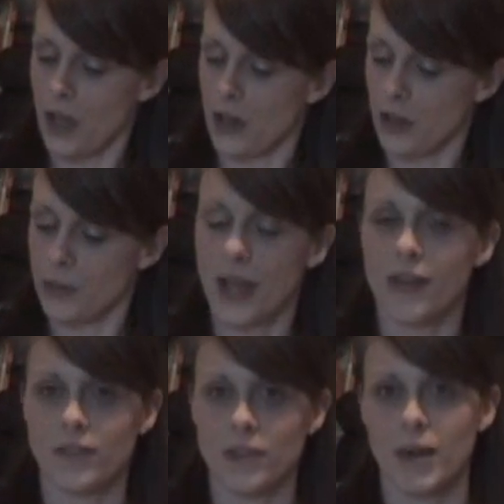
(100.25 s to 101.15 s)
and I would
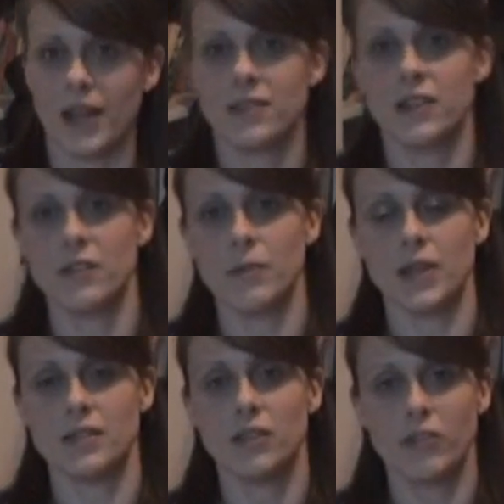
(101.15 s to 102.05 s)
have the mat under
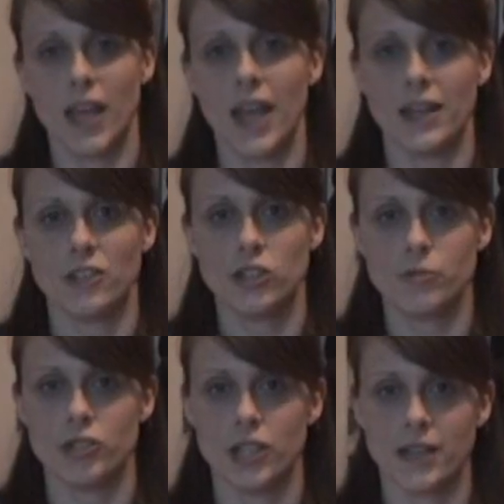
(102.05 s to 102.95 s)
me, so again it
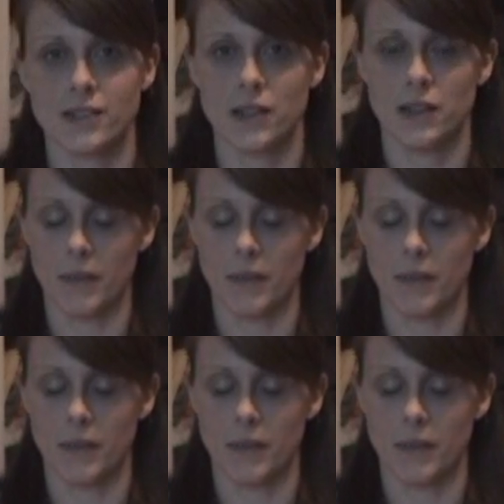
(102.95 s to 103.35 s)
just protects the